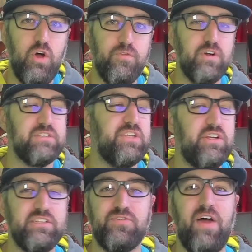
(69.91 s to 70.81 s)
For as little
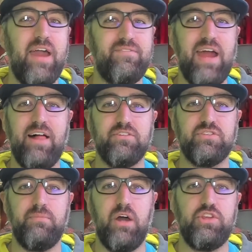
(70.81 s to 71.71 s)
as $5 a
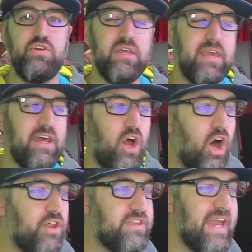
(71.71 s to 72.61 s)
month, you can get
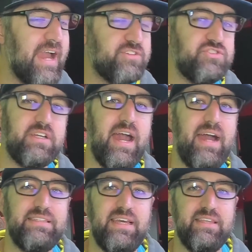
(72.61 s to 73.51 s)
all the extra
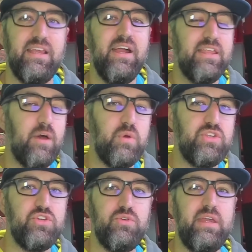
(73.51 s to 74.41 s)
content that we
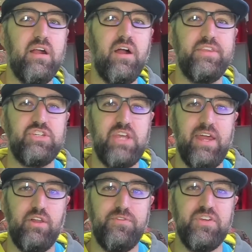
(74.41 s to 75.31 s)
do here on the
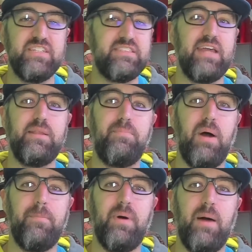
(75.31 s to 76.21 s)
channel. If you decide to
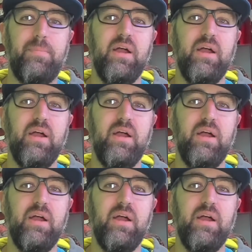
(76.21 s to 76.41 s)
bump up